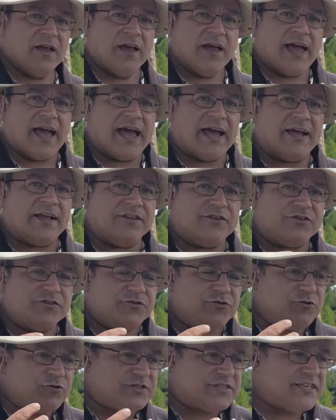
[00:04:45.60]
And
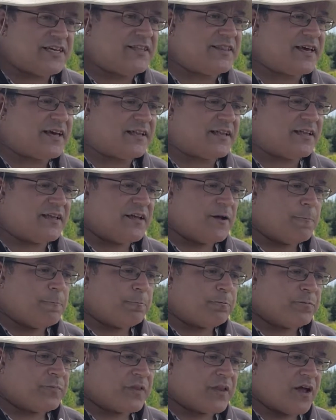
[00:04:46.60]
you'll see that
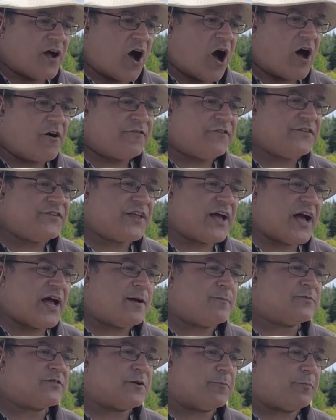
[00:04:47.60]

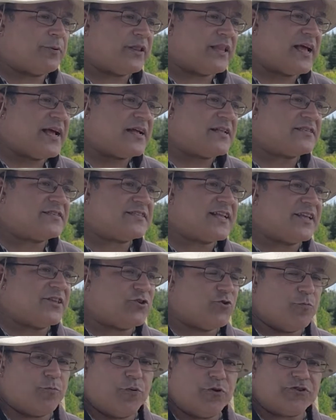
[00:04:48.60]
oftentimes the plants that
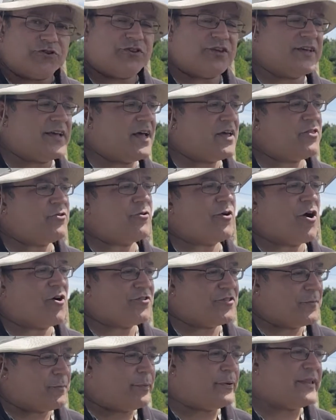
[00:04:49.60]
you put together
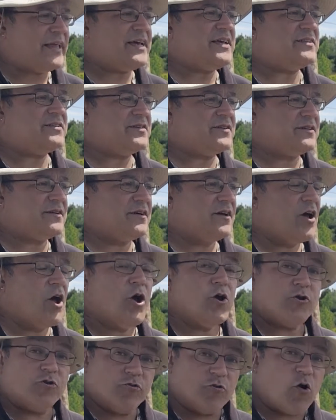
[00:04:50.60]
on the plate
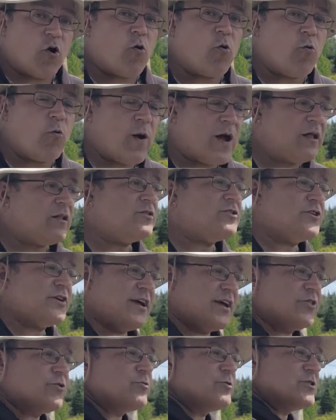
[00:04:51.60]
grow well
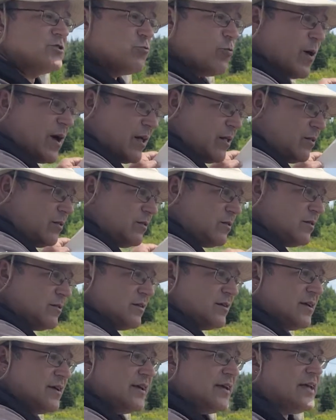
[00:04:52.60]
together as well
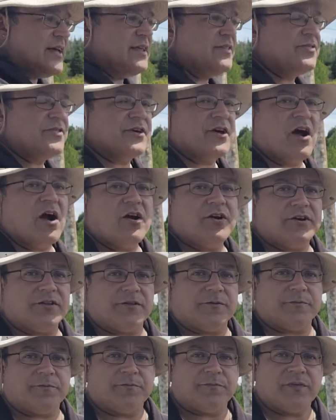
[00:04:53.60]
in the garden.
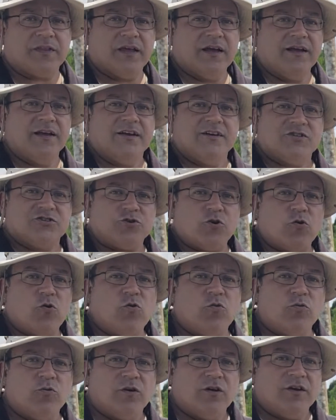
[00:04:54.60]

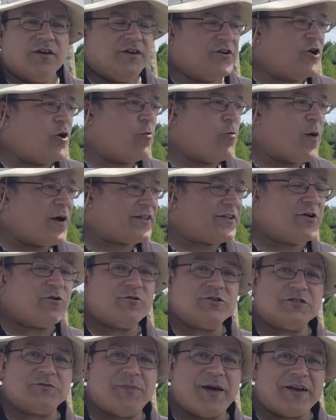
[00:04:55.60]
So, what
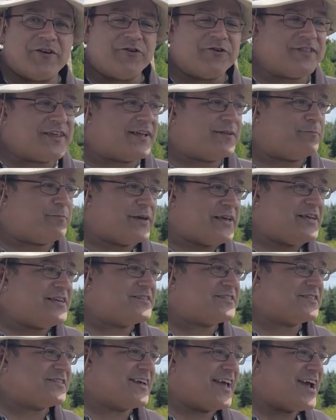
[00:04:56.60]
goes better than
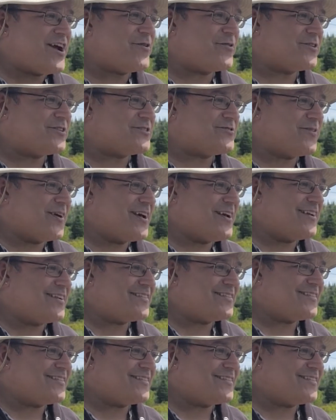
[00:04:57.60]
peas and carrots, right?